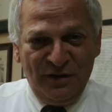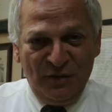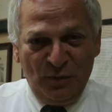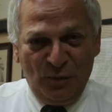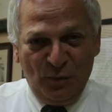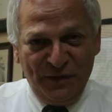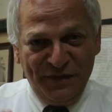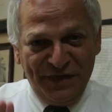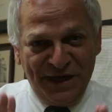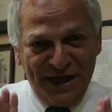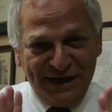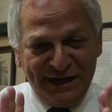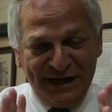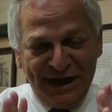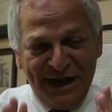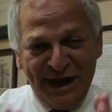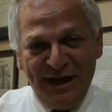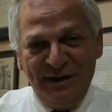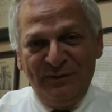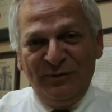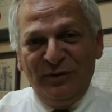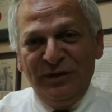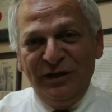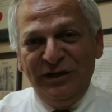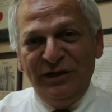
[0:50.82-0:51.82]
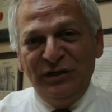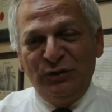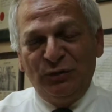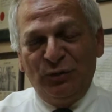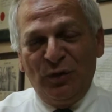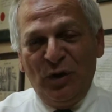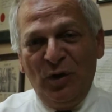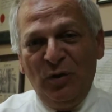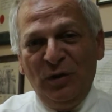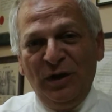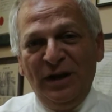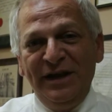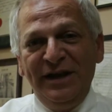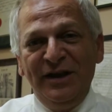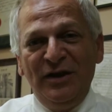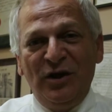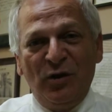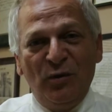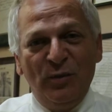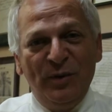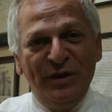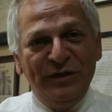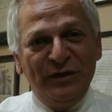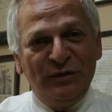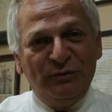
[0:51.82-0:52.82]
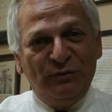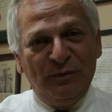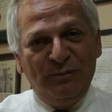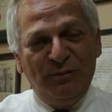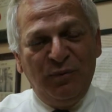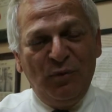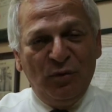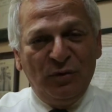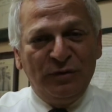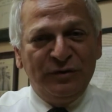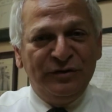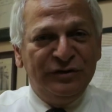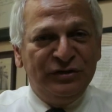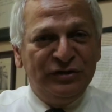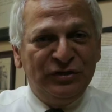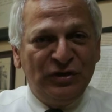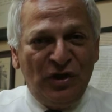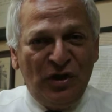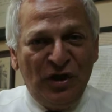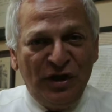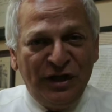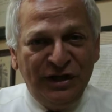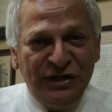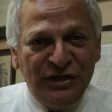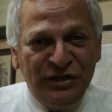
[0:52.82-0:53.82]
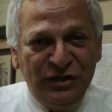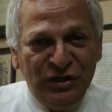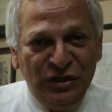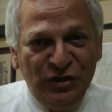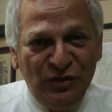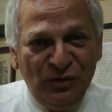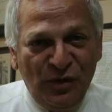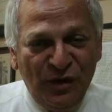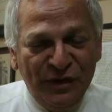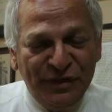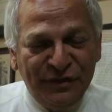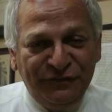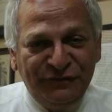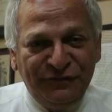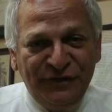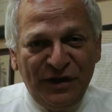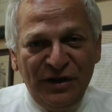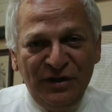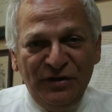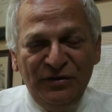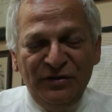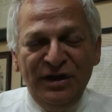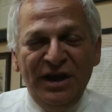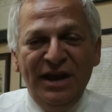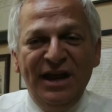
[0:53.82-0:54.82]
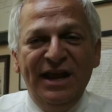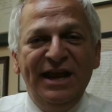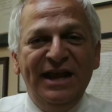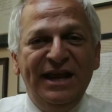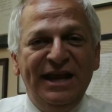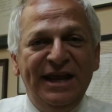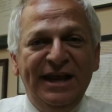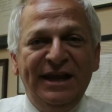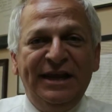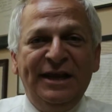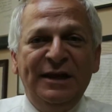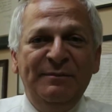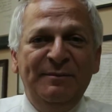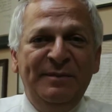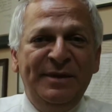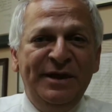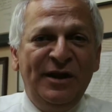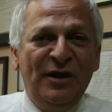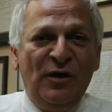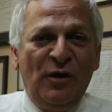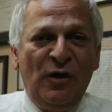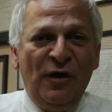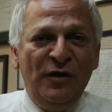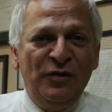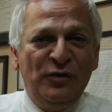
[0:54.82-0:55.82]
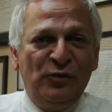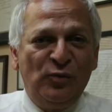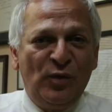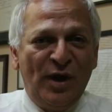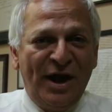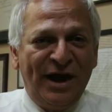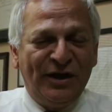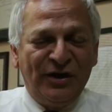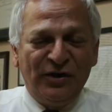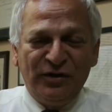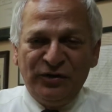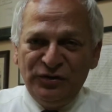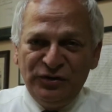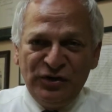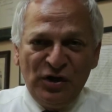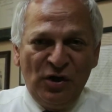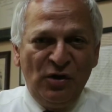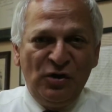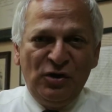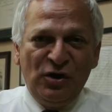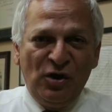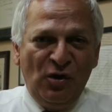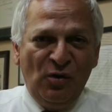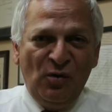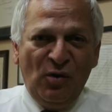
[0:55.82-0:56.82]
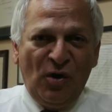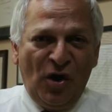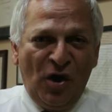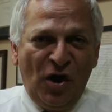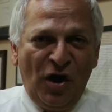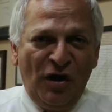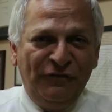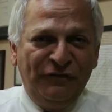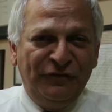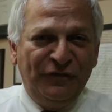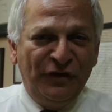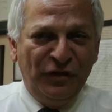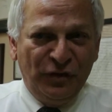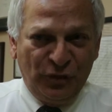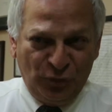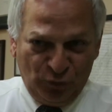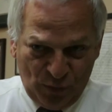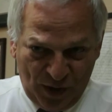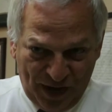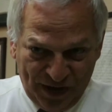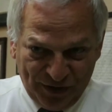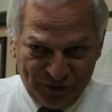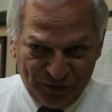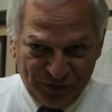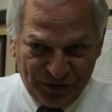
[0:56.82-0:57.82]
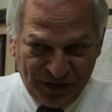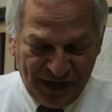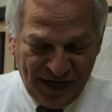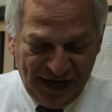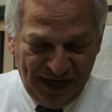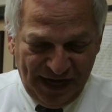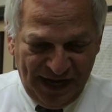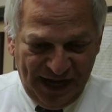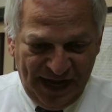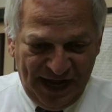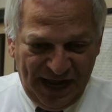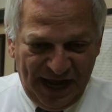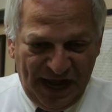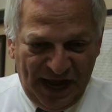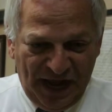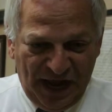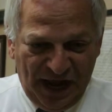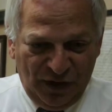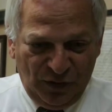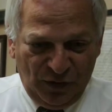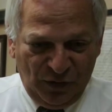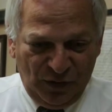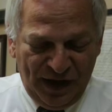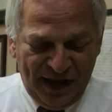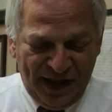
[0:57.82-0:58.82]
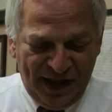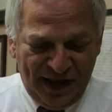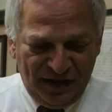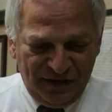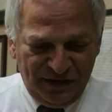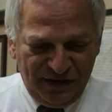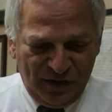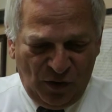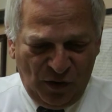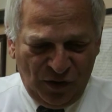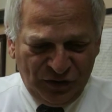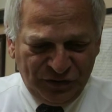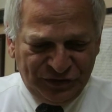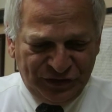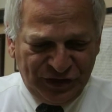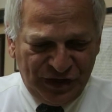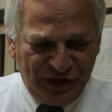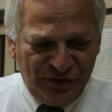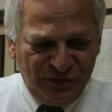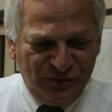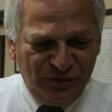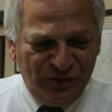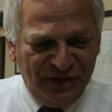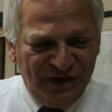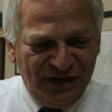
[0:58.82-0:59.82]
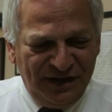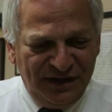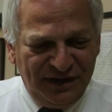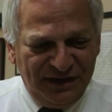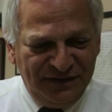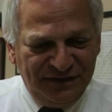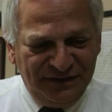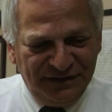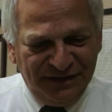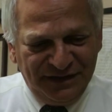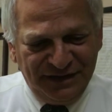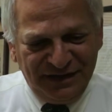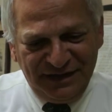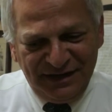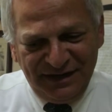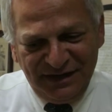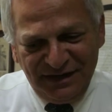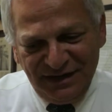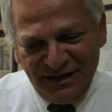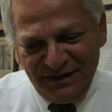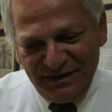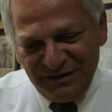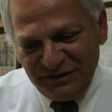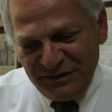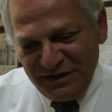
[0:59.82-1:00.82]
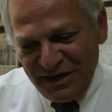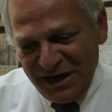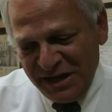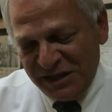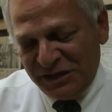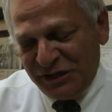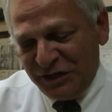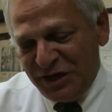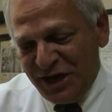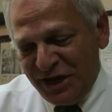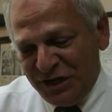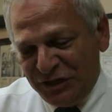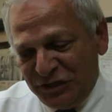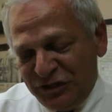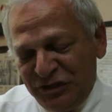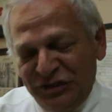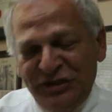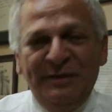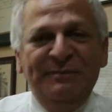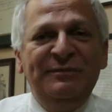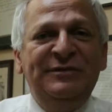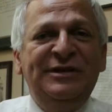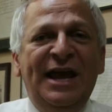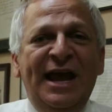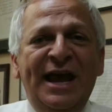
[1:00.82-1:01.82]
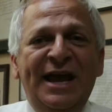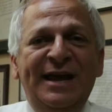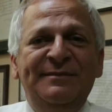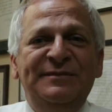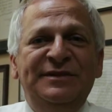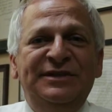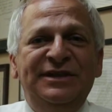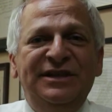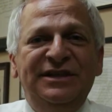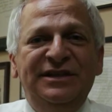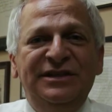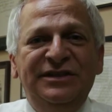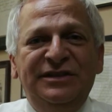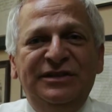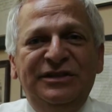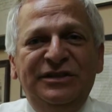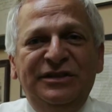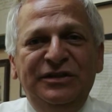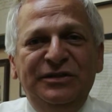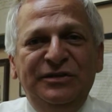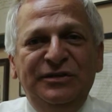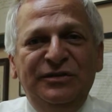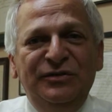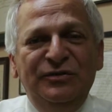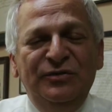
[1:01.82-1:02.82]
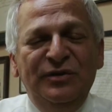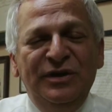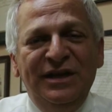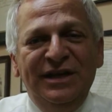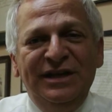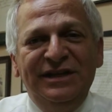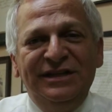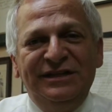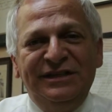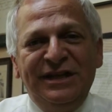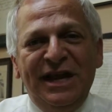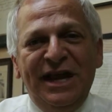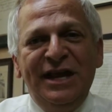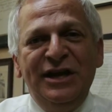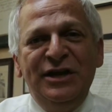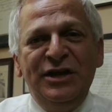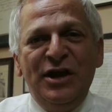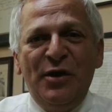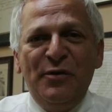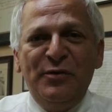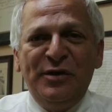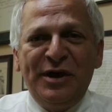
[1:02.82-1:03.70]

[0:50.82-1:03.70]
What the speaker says: When that camera is rolling or when the reporter is talking to you on the phone, it can be on the record. Don't go off the record. Also, the inclination sometimes is to say no